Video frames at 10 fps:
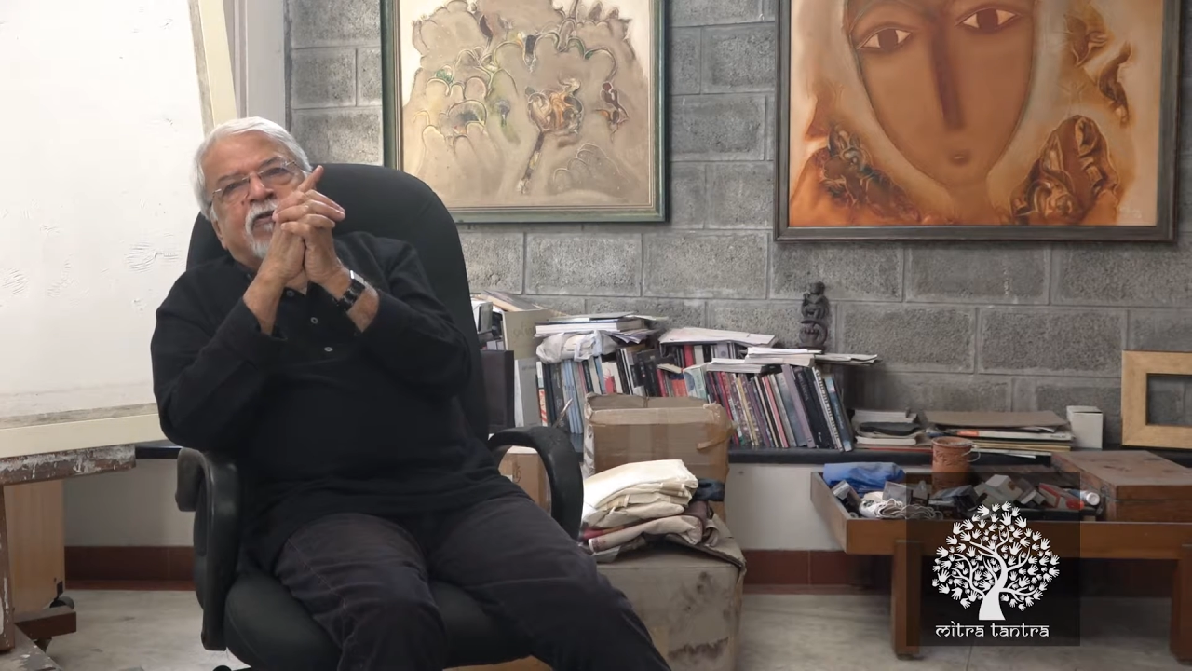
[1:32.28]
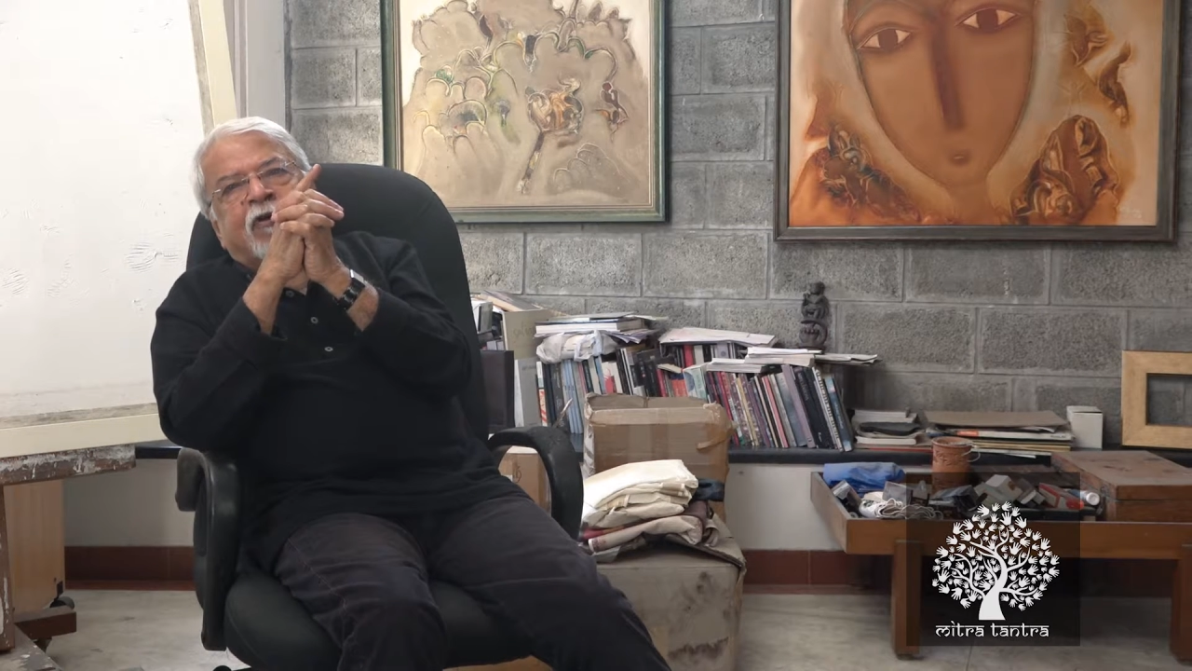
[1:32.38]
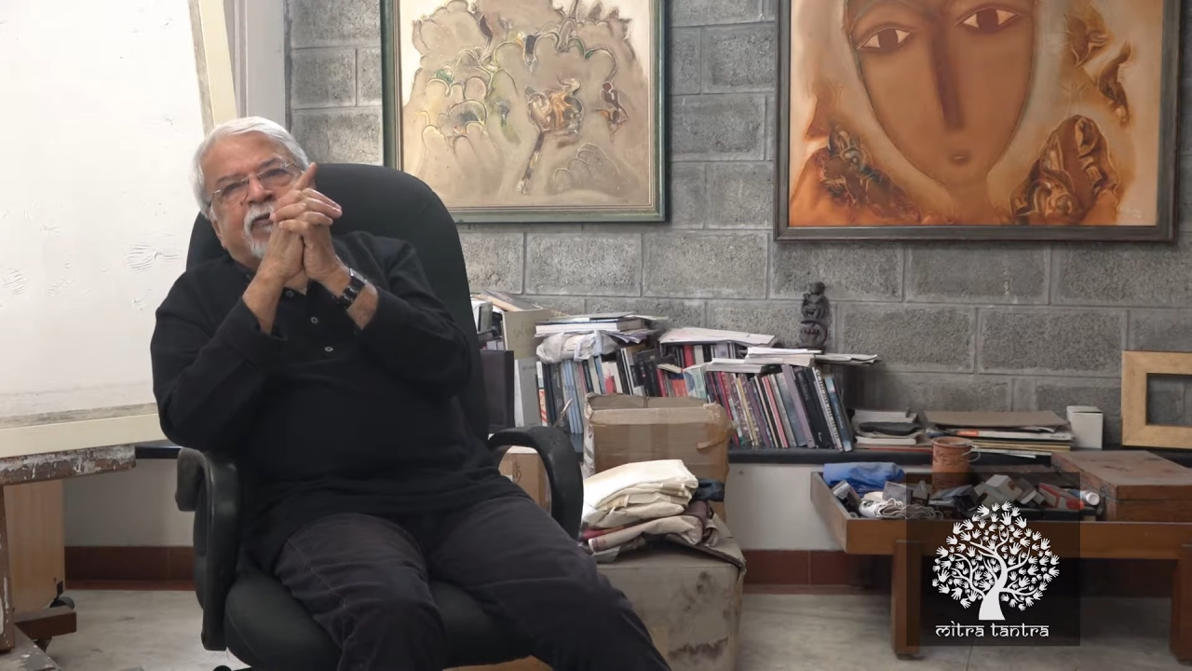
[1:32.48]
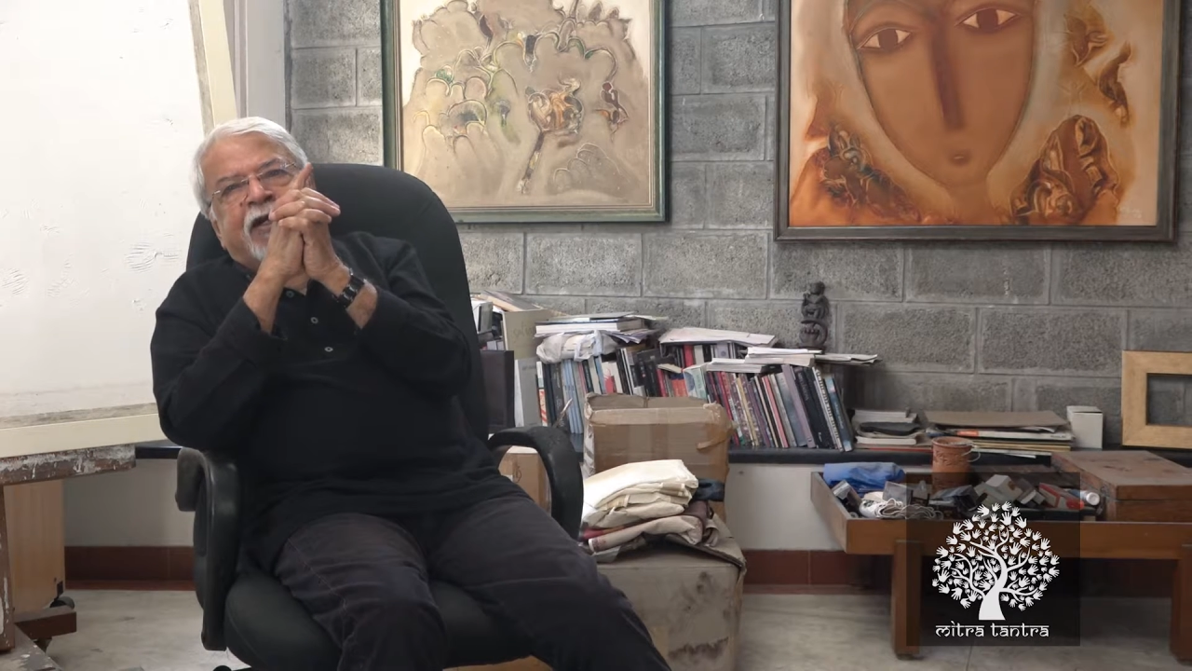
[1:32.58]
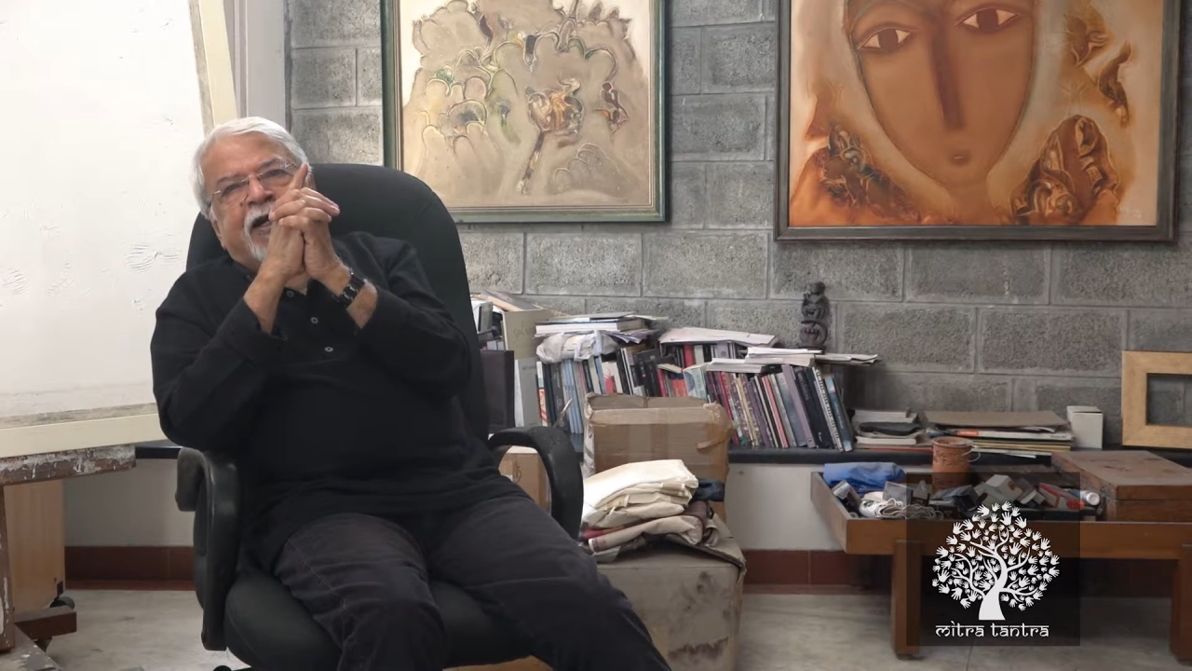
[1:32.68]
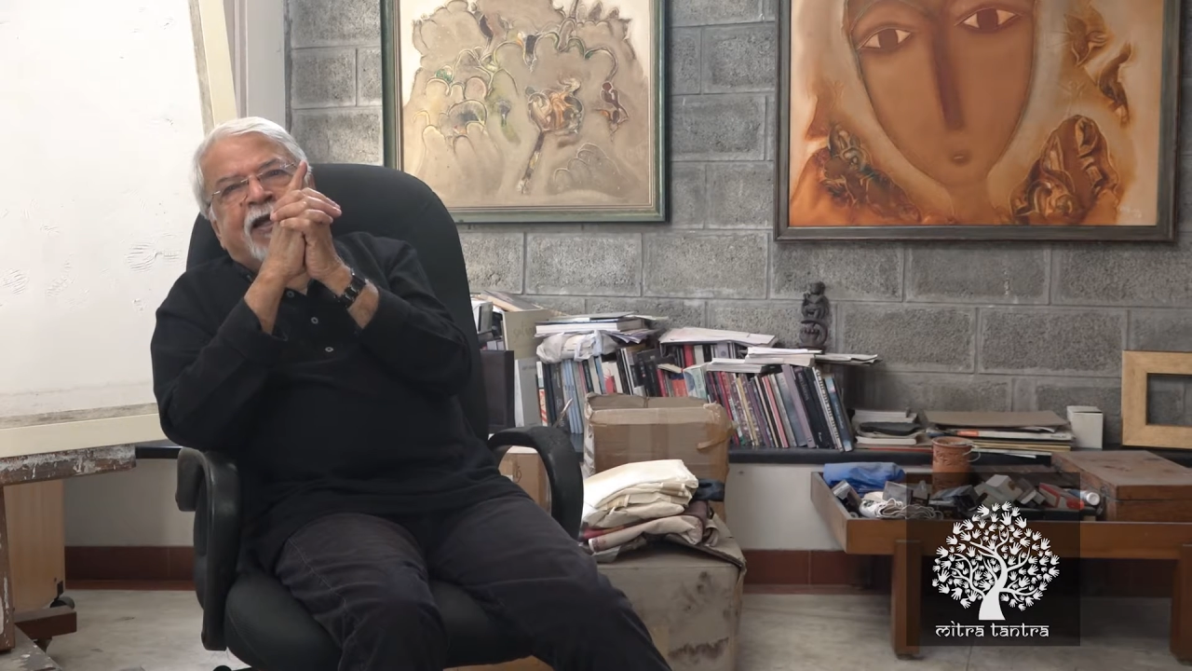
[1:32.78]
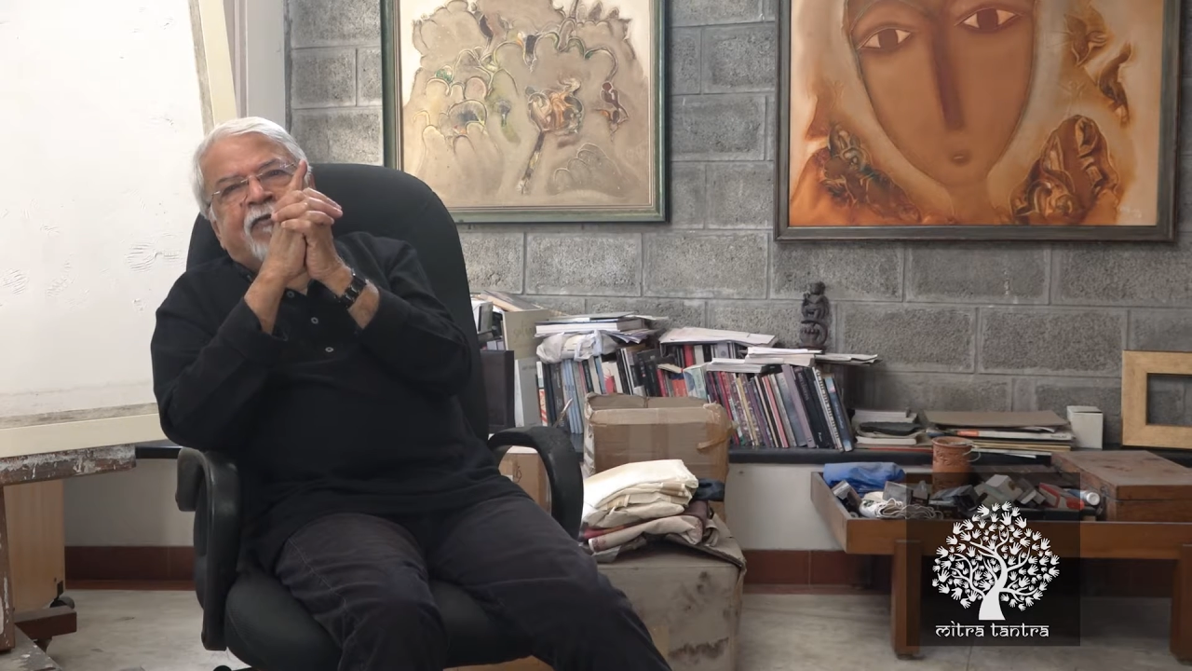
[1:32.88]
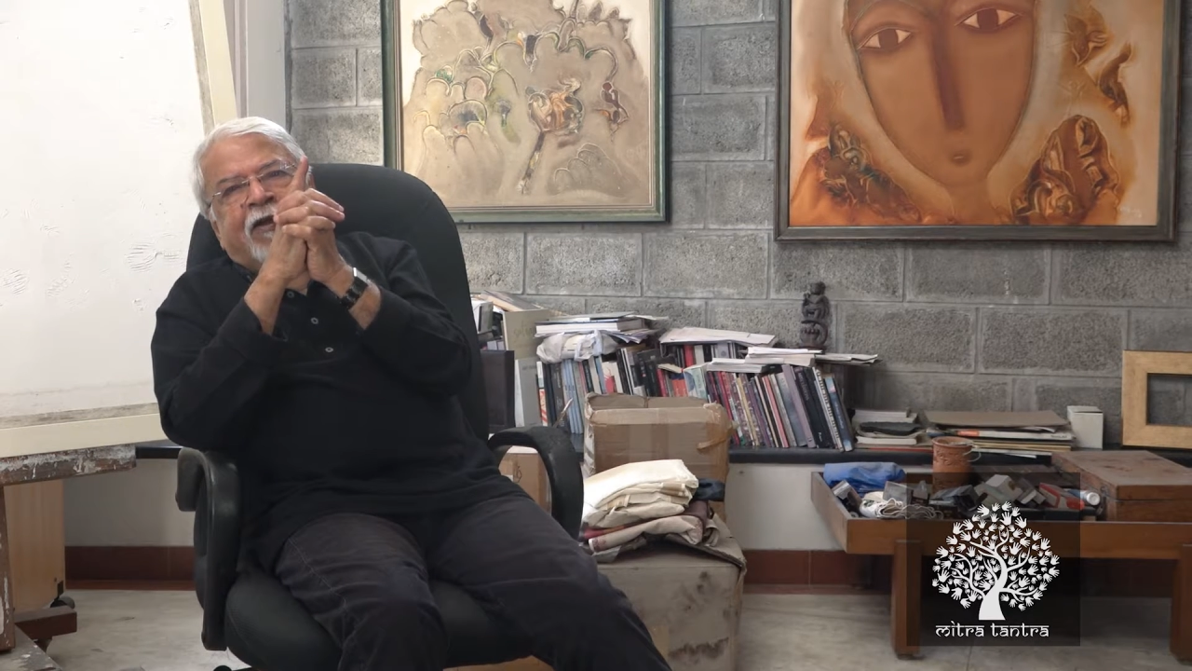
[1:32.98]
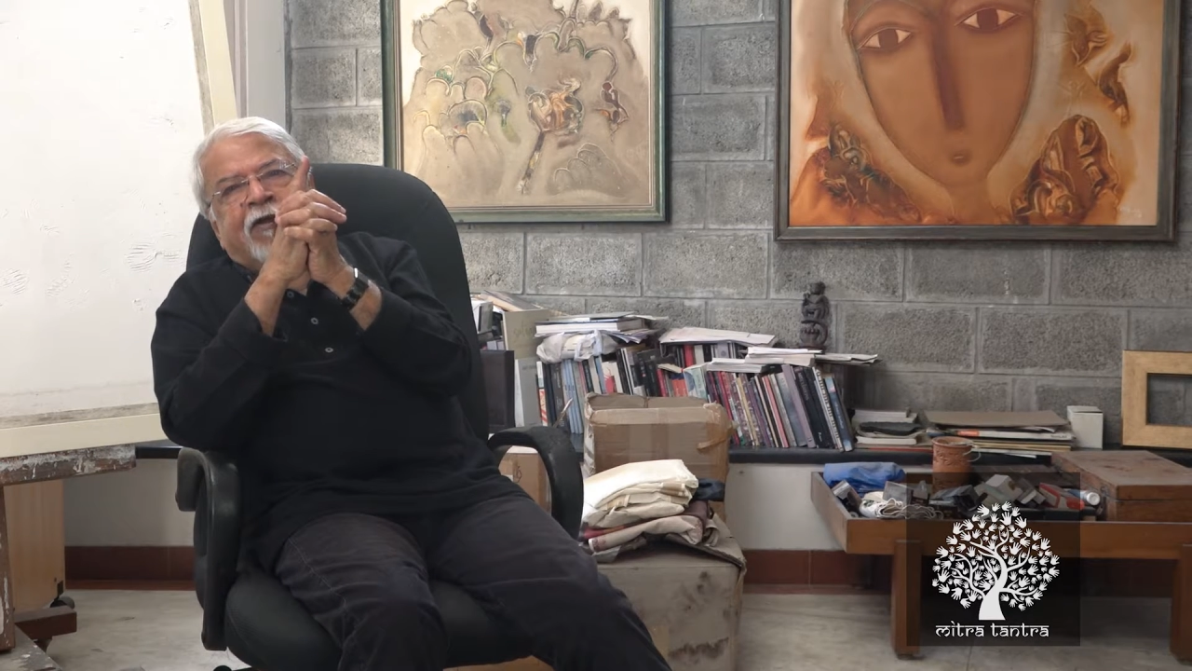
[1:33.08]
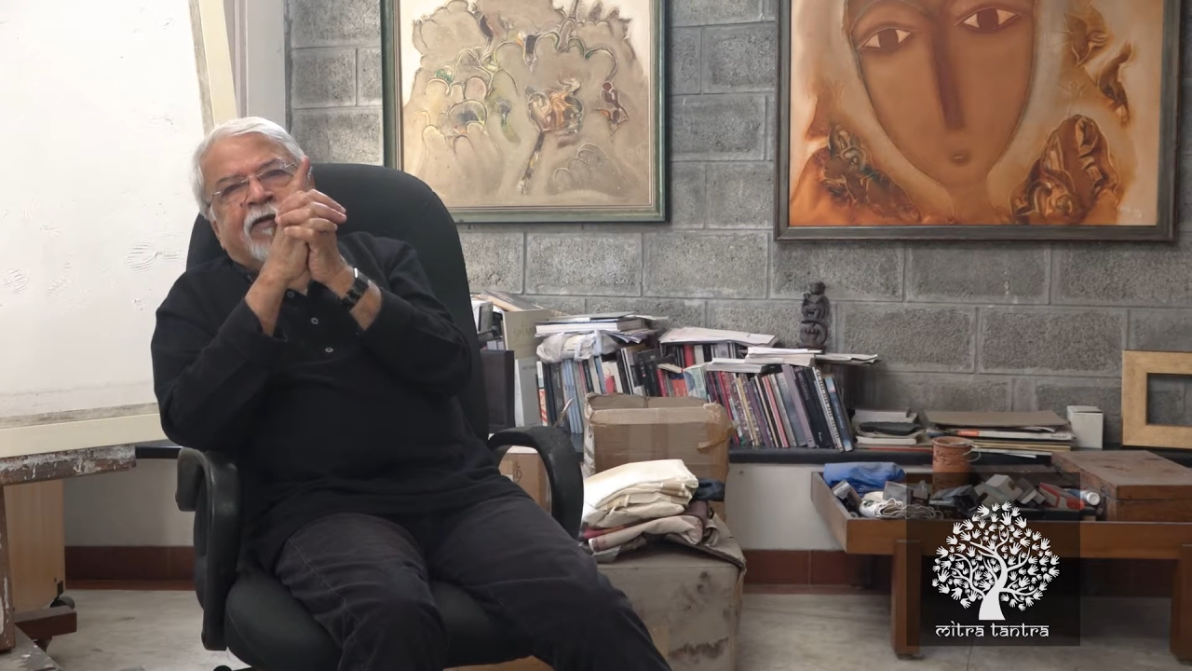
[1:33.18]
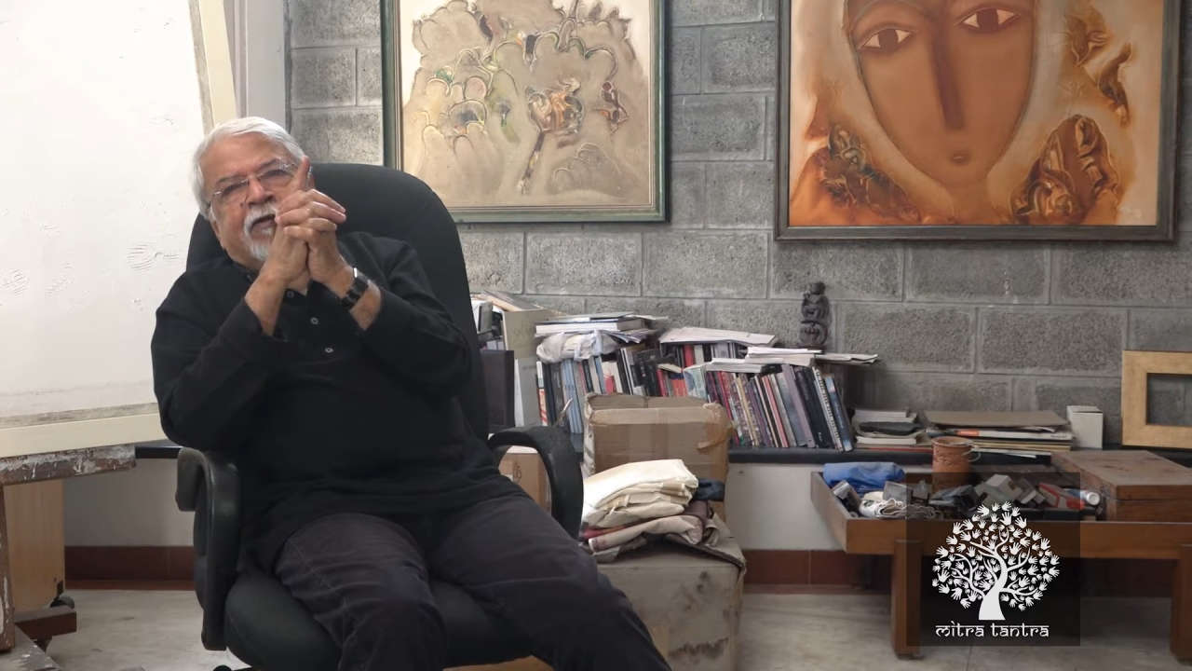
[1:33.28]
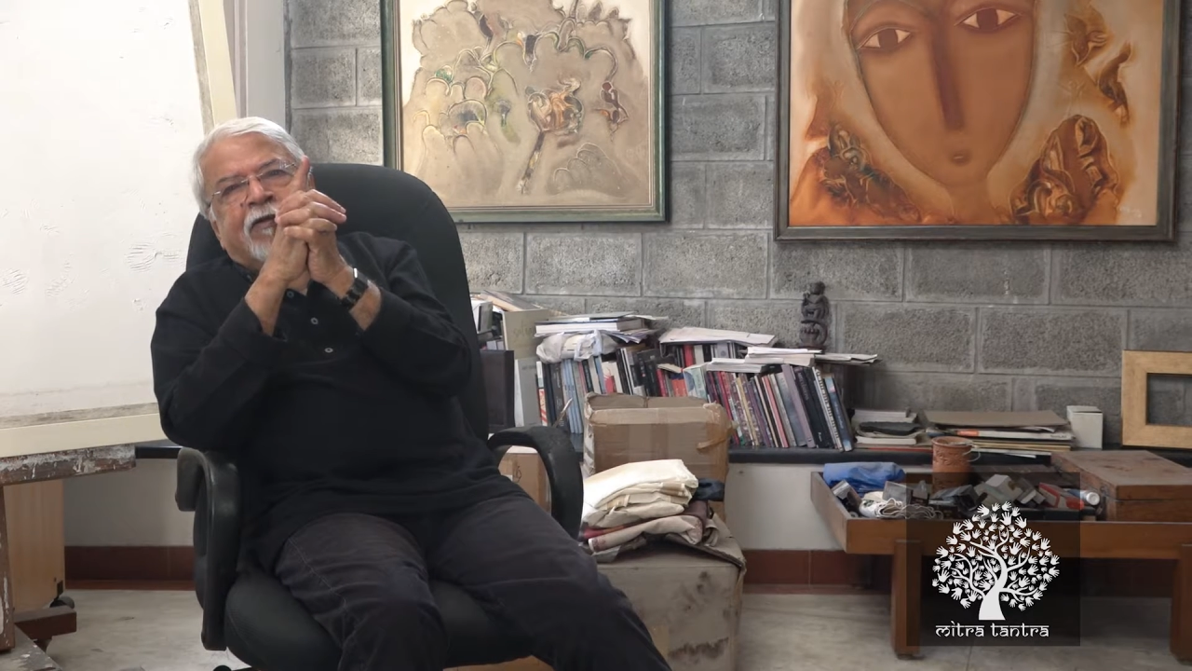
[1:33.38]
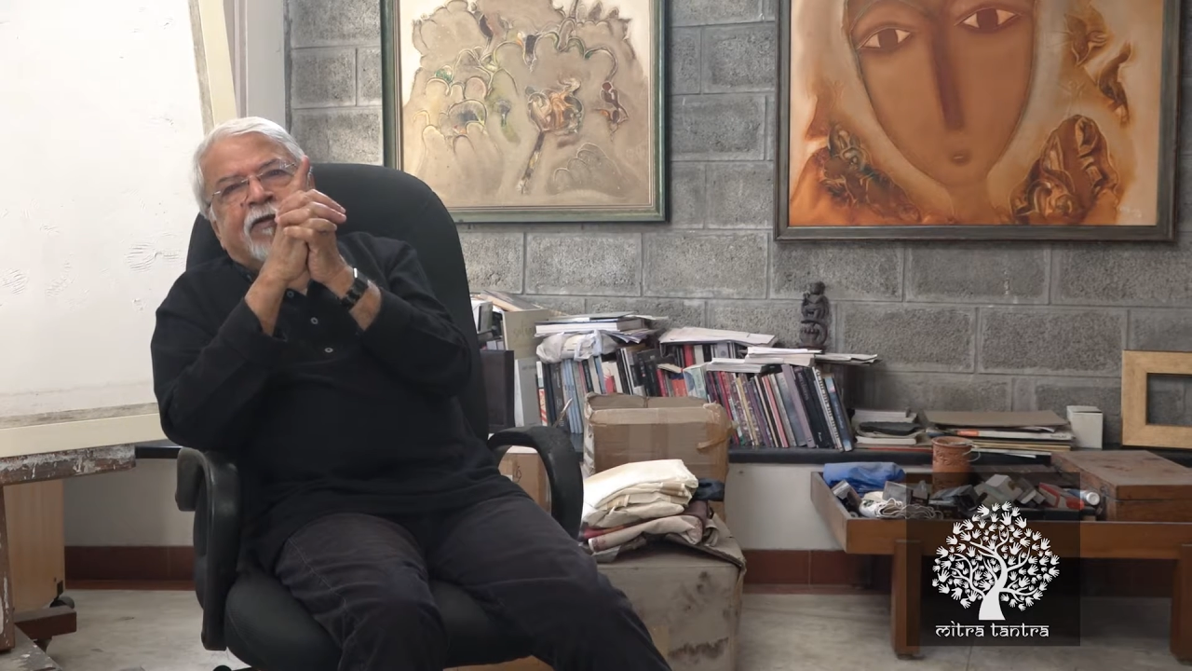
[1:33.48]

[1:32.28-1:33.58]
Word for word: from the day one